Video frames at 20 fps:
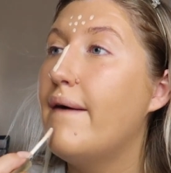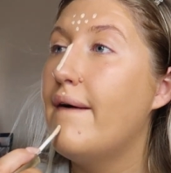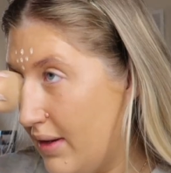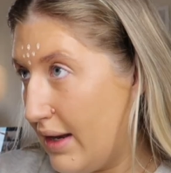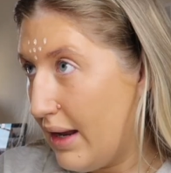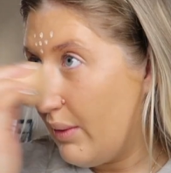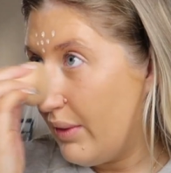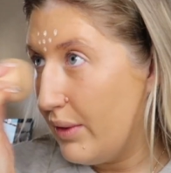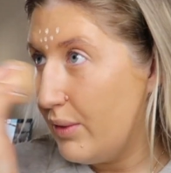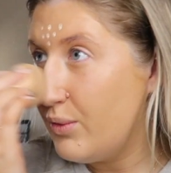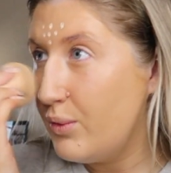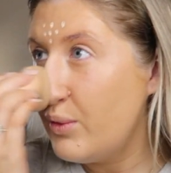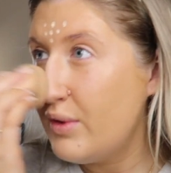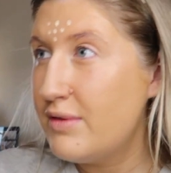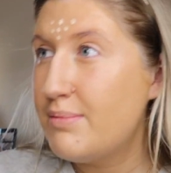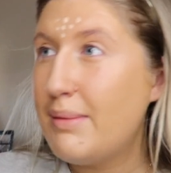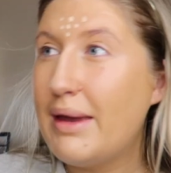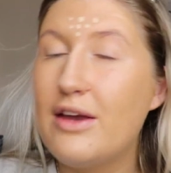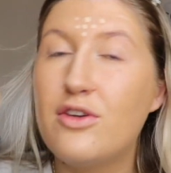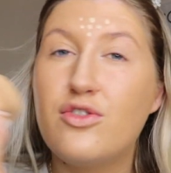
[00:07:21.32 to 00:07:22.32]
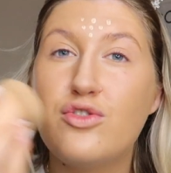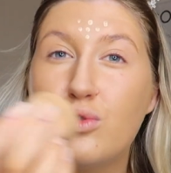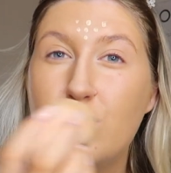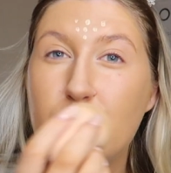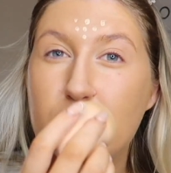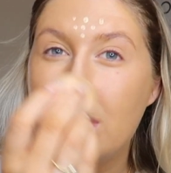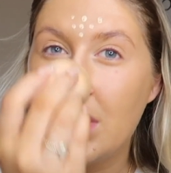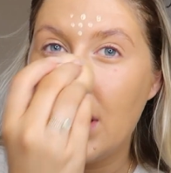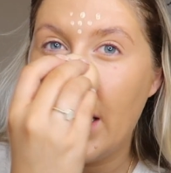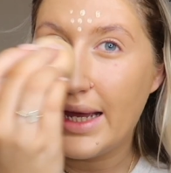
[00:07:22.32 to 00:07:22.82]
Now I always make
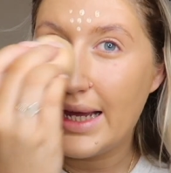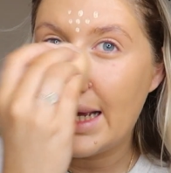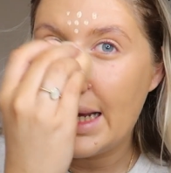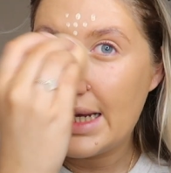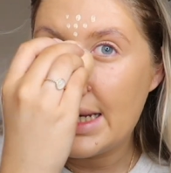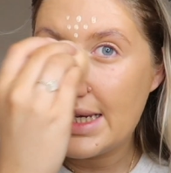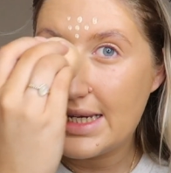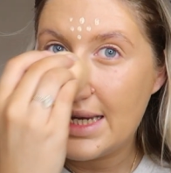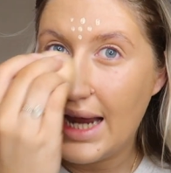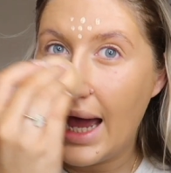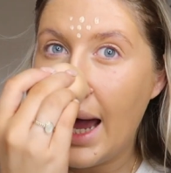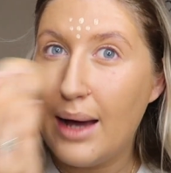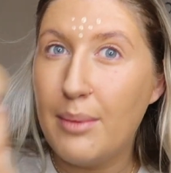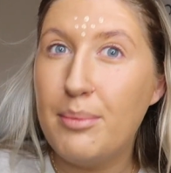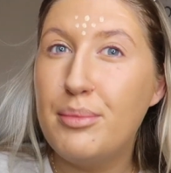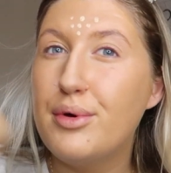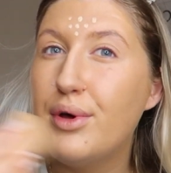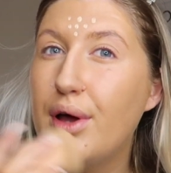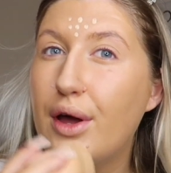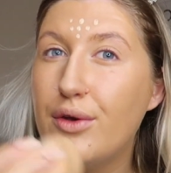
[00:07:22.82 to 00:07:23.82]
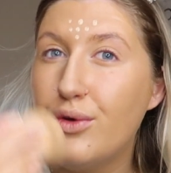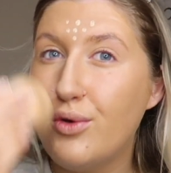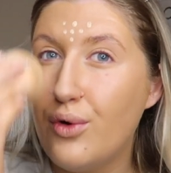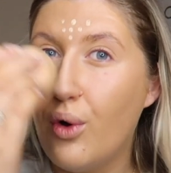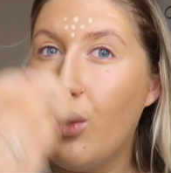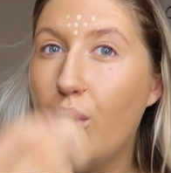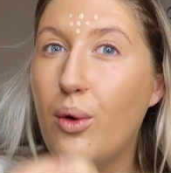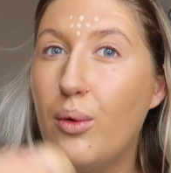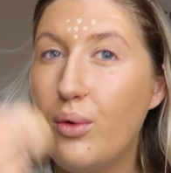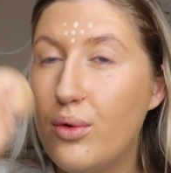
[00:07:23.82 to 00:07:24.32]
sure to like dab and
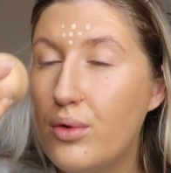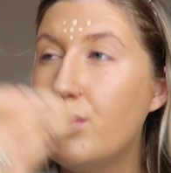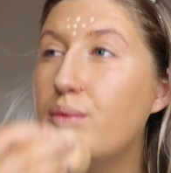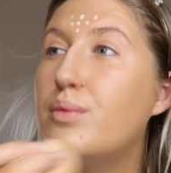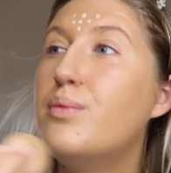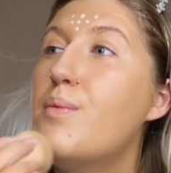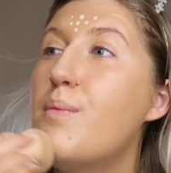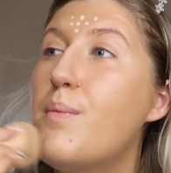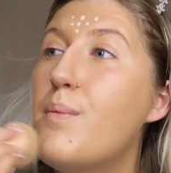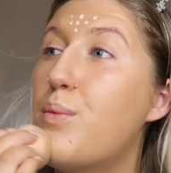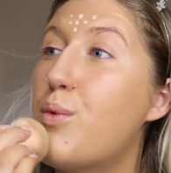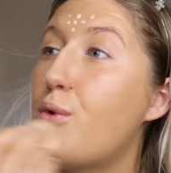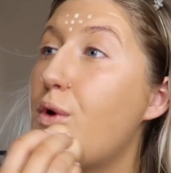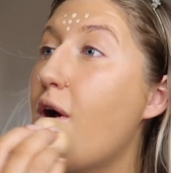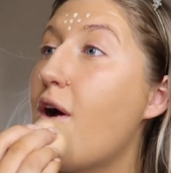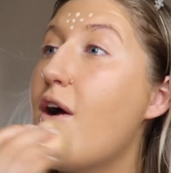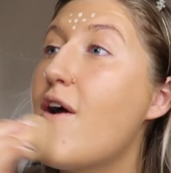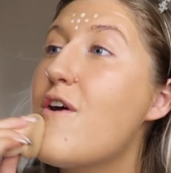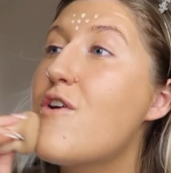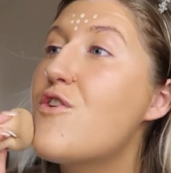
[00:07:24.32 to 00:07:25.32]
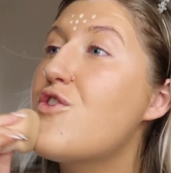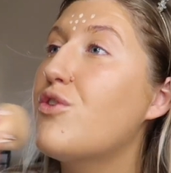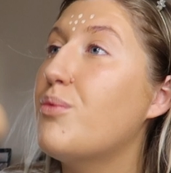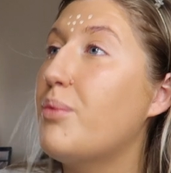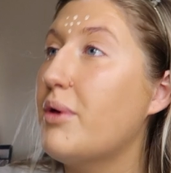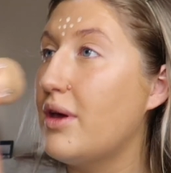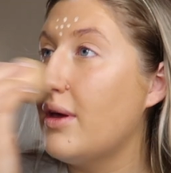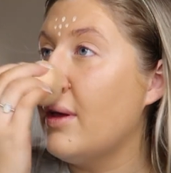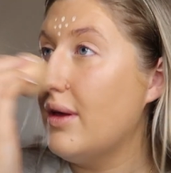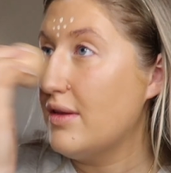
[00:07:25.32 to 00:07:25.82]
not brush,
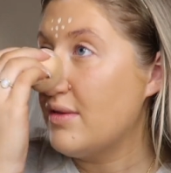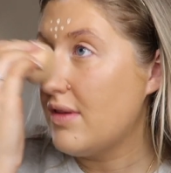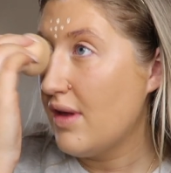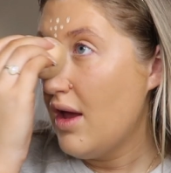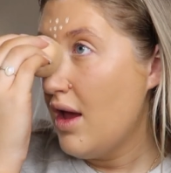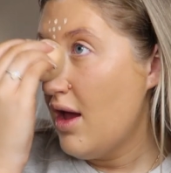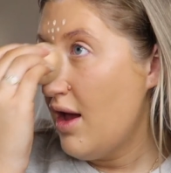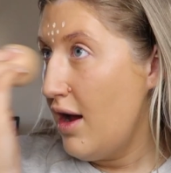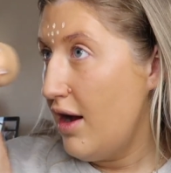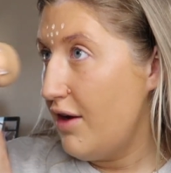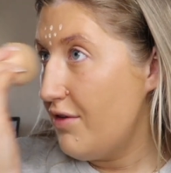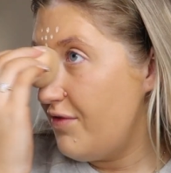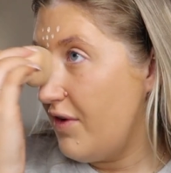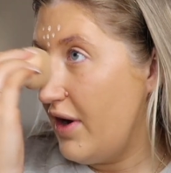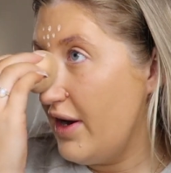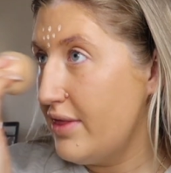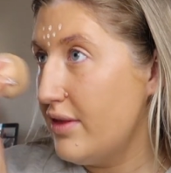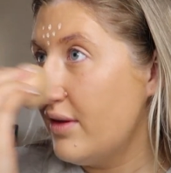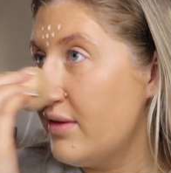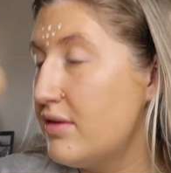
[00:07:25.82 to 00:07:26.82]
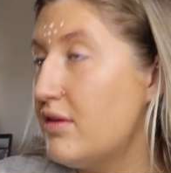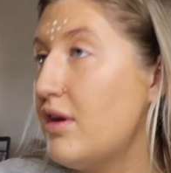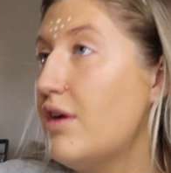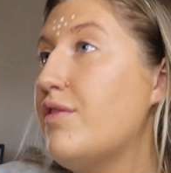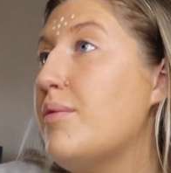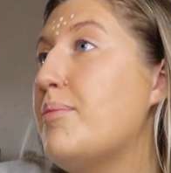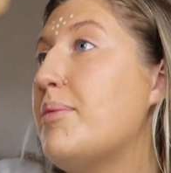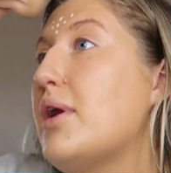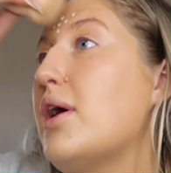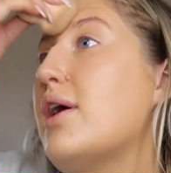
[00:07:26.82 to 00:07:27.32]
because I find that
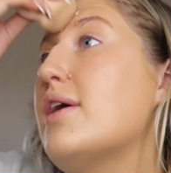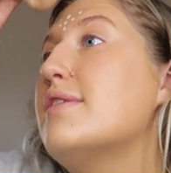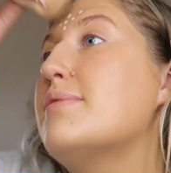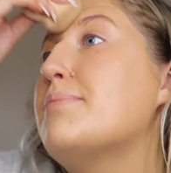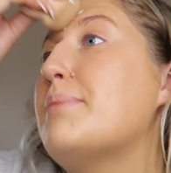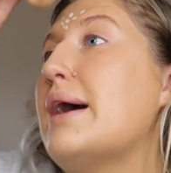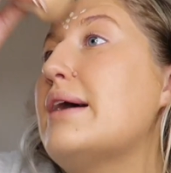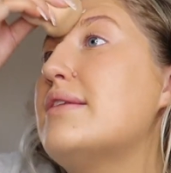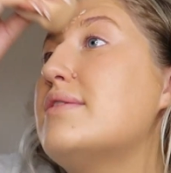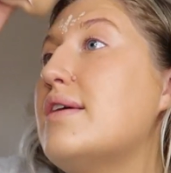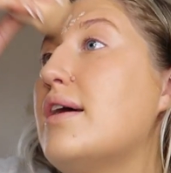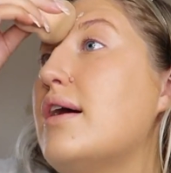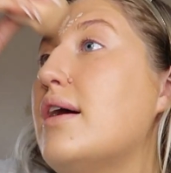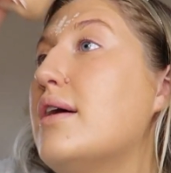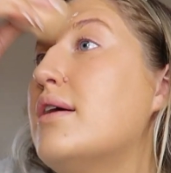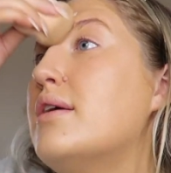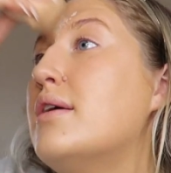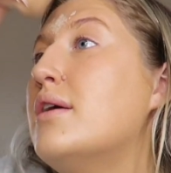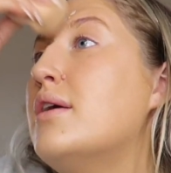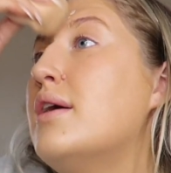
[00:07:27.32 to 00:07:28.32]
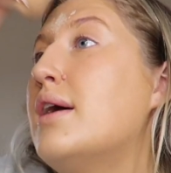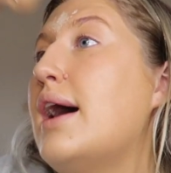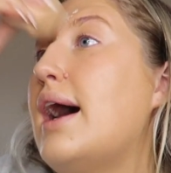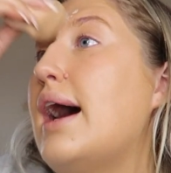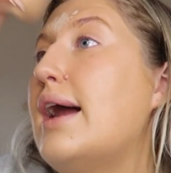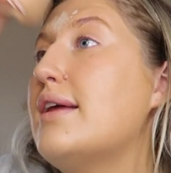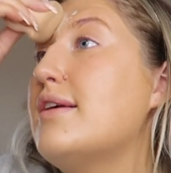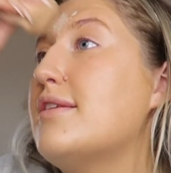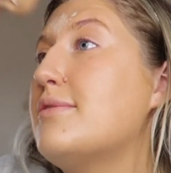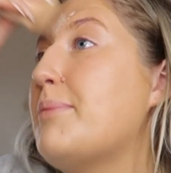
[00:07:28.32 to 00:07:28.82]
stuff applies better
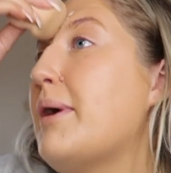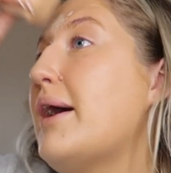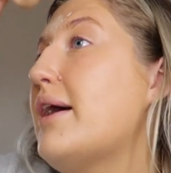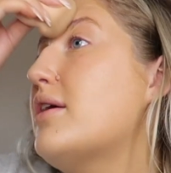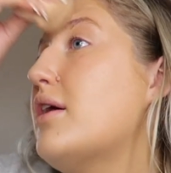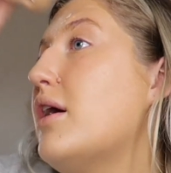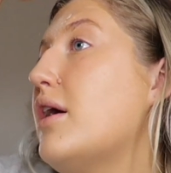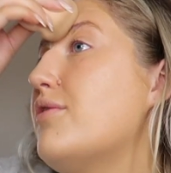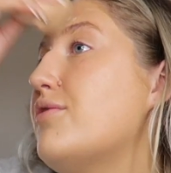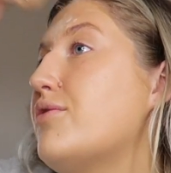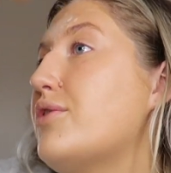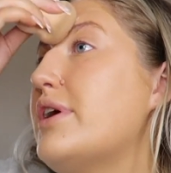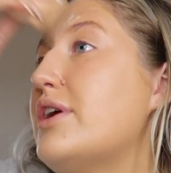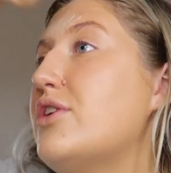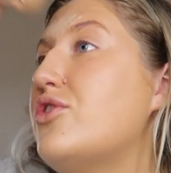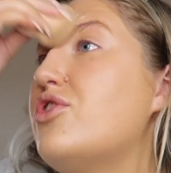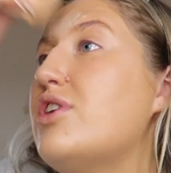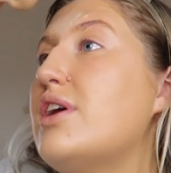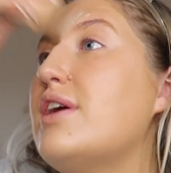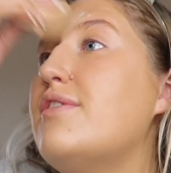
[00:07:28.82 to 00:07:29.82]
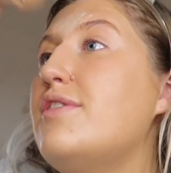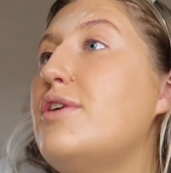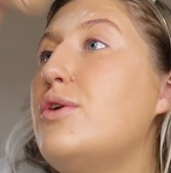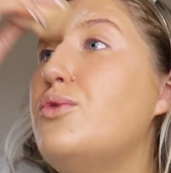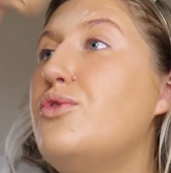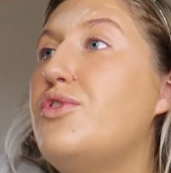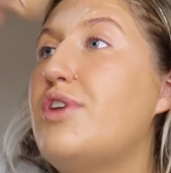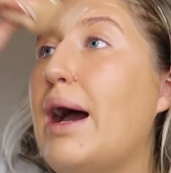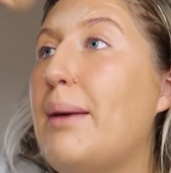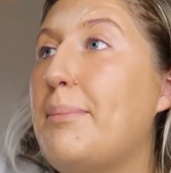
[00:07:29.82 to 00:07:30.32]
and it's better coverage if you
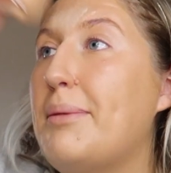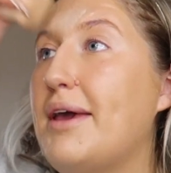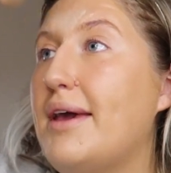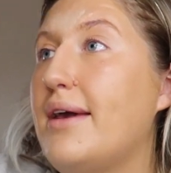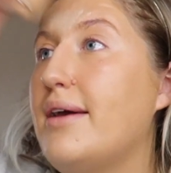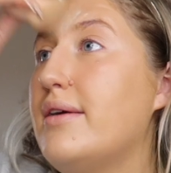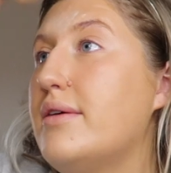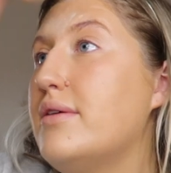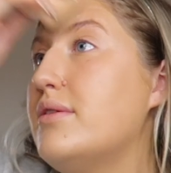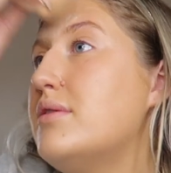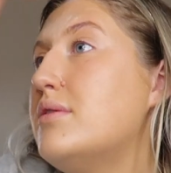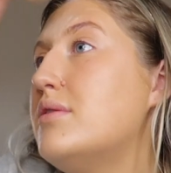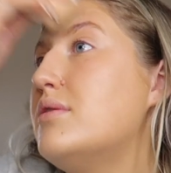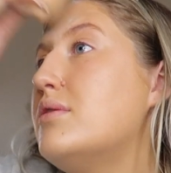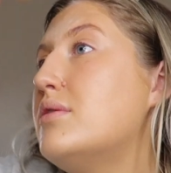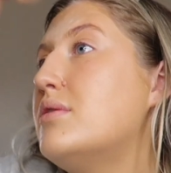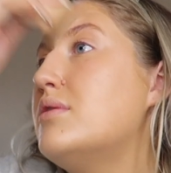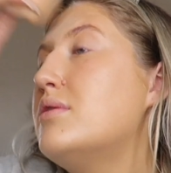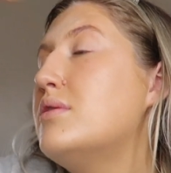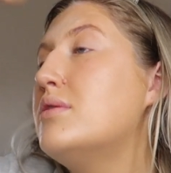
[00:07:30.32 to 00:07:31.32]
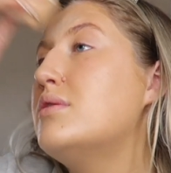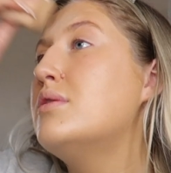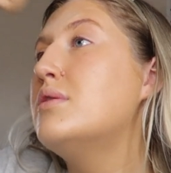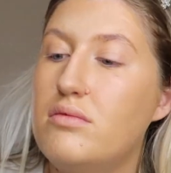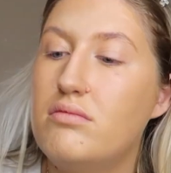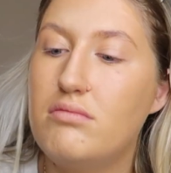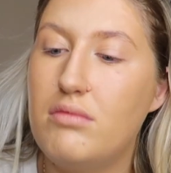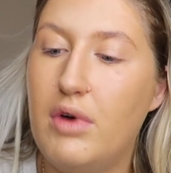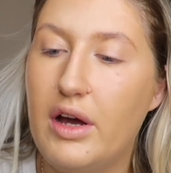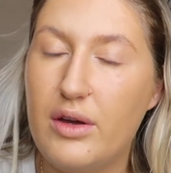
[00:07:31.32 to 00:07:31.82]
dab it.
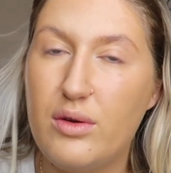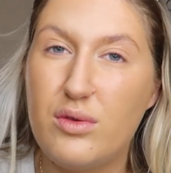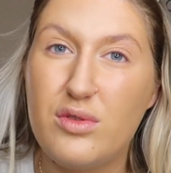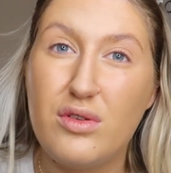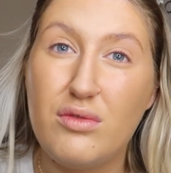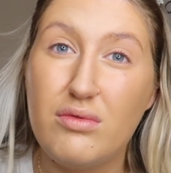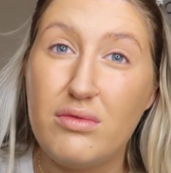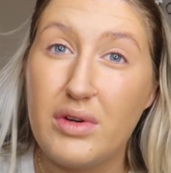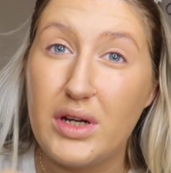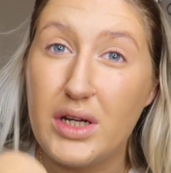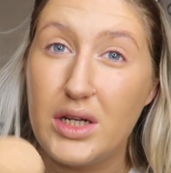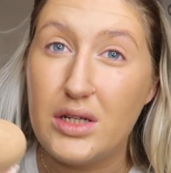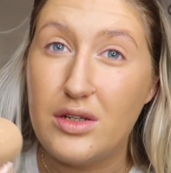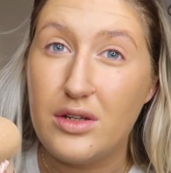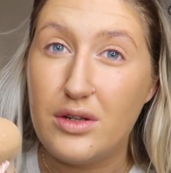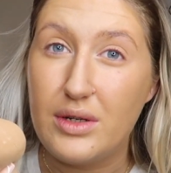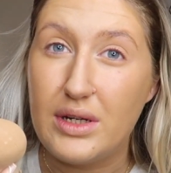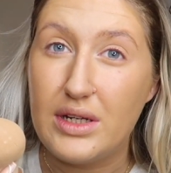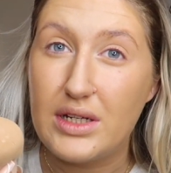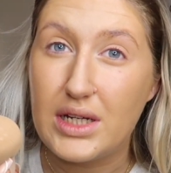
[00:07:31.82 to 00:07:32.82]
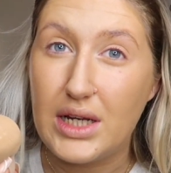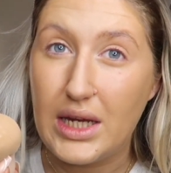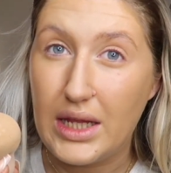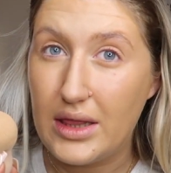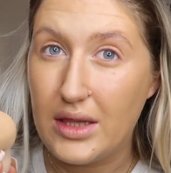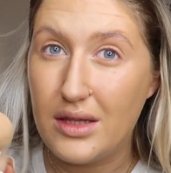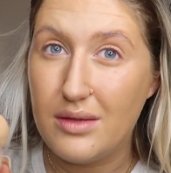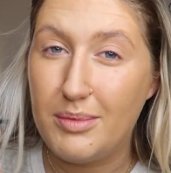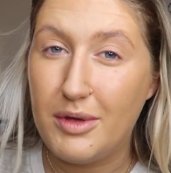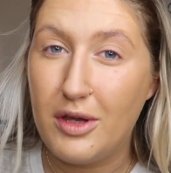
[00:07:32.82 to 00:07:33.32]
I also really do need to
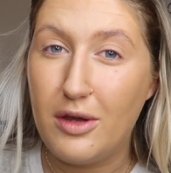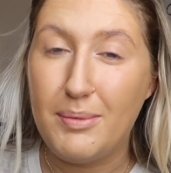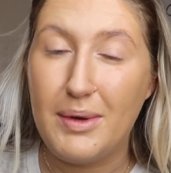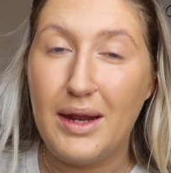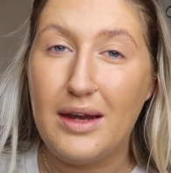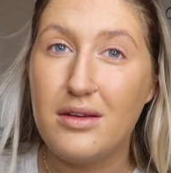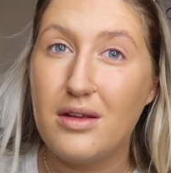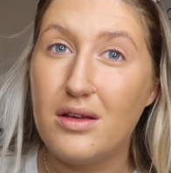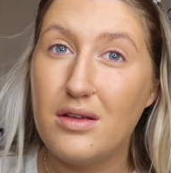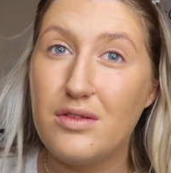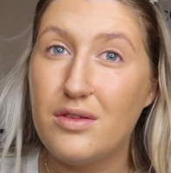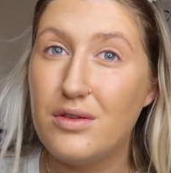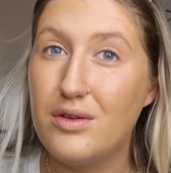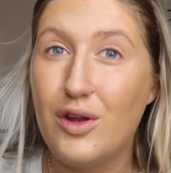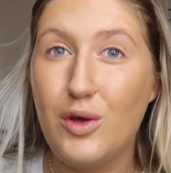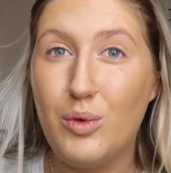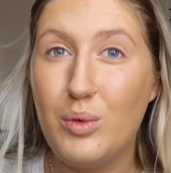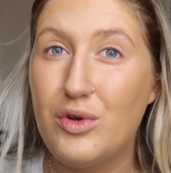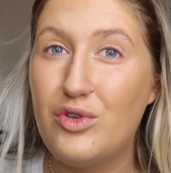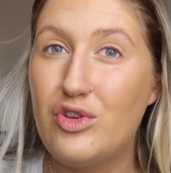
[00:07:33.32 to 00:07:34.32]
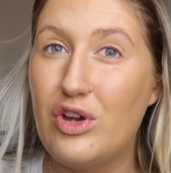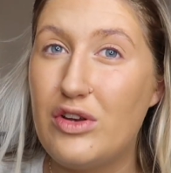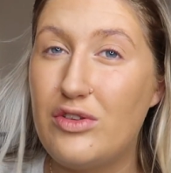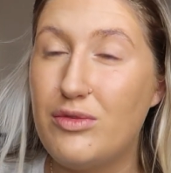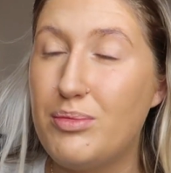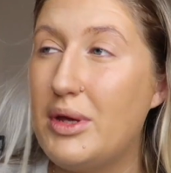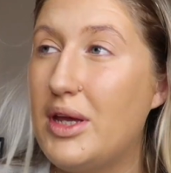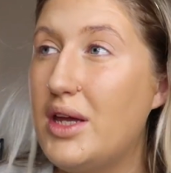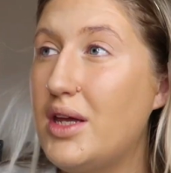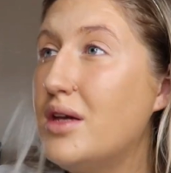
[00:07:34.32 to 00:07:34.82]
clean this beauty blender, so no one
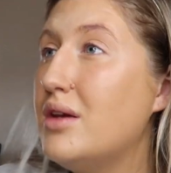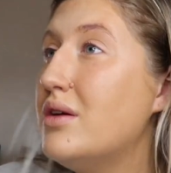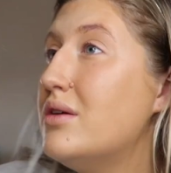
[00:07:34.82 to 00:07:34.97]
judge me.